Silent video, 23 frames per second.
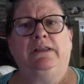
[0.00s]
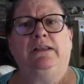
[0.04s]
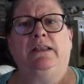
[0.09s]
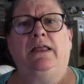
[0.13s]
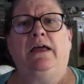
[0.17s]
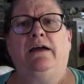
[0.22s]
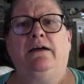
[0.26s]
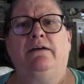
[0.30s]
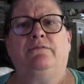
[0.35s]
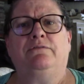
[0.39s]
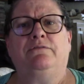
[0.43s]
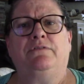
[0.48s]

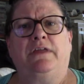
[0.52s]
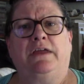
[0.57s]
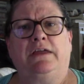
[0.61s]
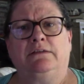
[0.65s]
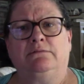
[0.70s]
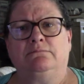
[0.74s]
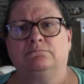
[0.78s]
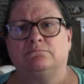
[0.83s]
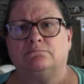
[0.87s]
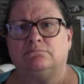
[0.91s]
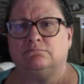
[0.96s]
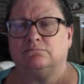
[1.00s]
love that
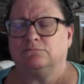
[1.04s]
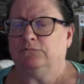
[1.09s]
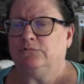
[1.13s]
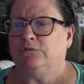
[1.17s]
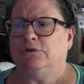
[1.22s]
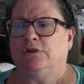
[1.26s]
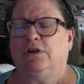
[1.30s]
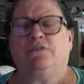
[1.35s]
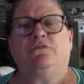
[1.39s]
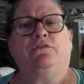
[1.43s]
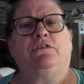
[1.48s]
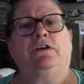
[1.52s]

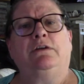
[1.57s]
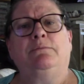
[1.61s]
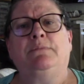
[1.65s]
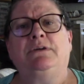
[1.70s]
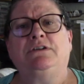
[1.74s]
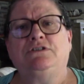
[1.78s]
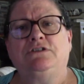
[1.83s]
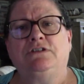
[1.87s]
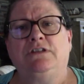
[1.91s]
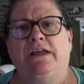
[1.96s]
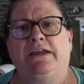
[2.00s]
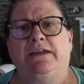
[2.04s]
look very
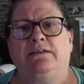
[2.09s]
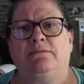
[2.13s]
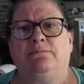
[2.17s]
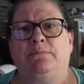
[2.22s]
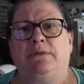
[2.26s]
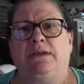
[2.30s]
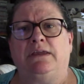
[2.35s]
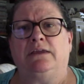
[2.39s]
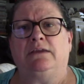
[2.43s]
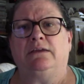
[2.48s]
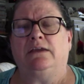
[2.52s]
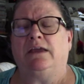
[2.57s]
much like
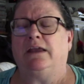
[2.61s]
me.